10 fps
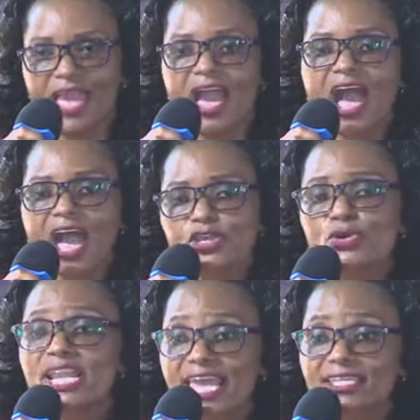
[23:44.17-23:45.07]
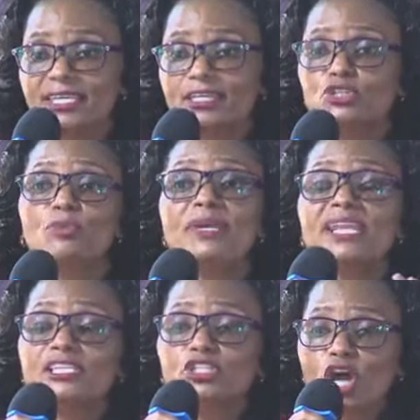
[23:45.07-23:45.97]
Are you ready to be
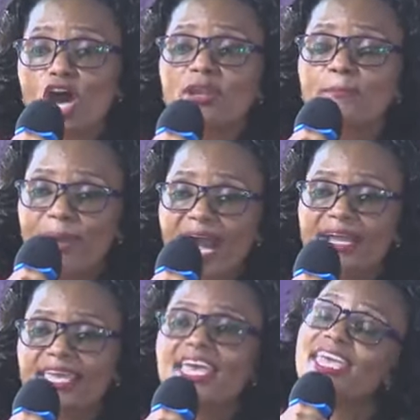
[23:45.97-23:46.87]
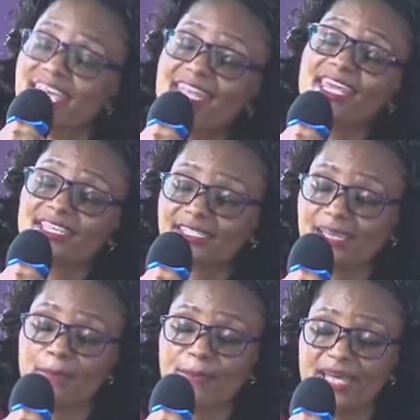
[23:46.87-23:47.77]
restored back in his
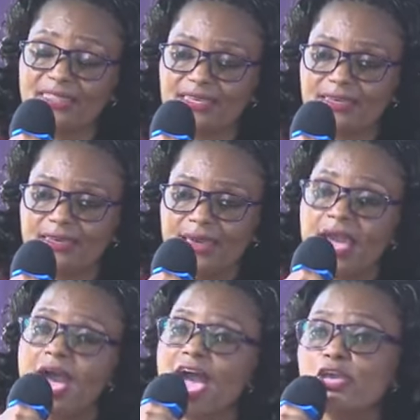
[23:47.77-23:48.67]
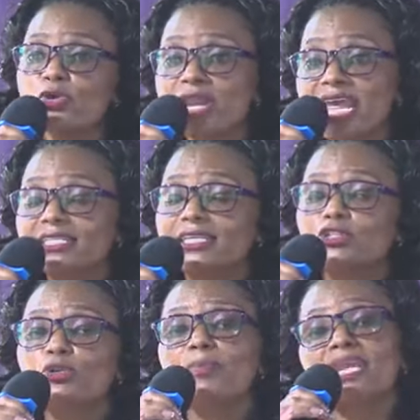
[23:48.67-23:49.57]
sympathy? Are you ready
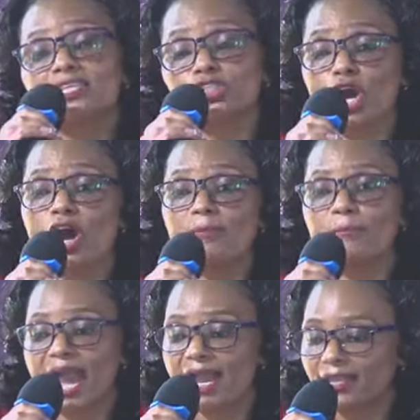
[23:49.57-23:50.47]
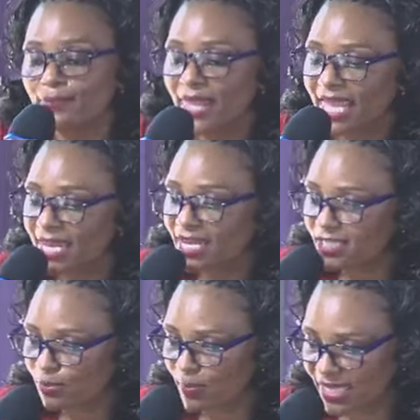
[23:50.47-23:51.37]
to be restored back in
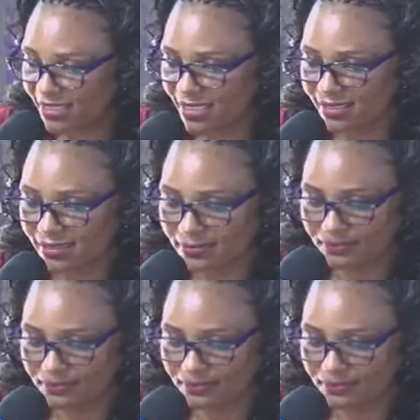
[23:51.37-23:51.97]
his mercies?